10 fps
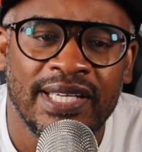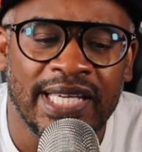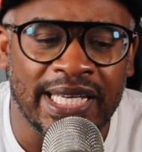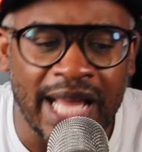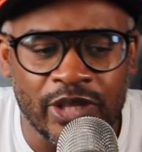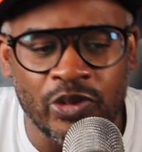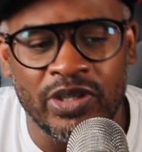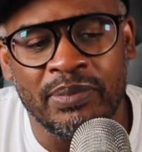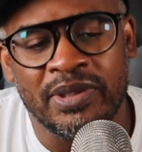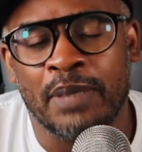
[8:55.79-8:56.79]
and Locked On
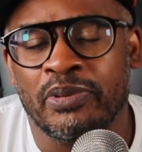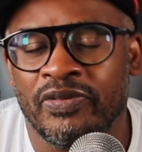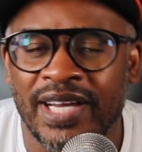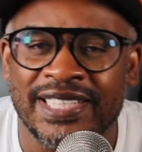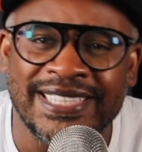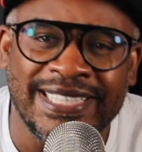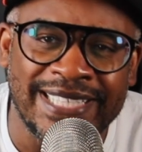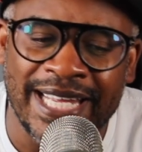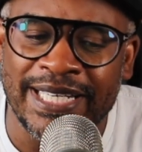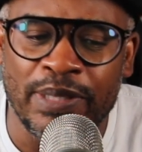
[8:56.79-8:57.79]
NBA provides
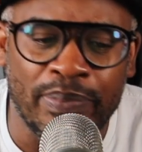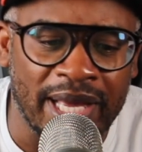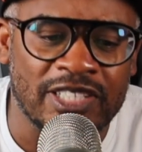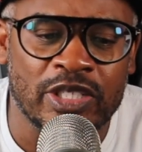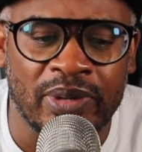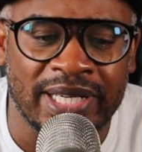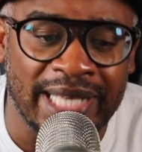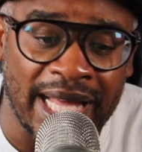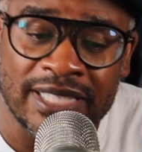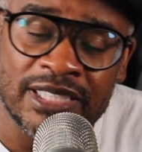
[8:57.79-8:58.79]
daily basketball
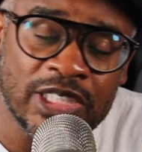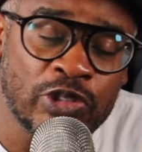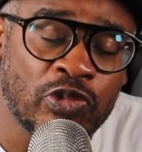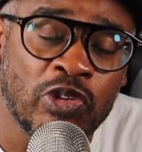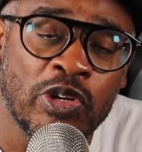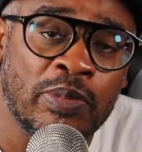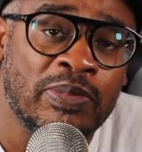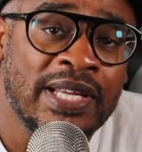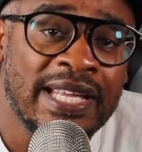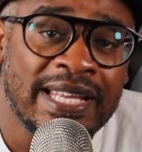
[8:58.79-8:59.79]
analysis from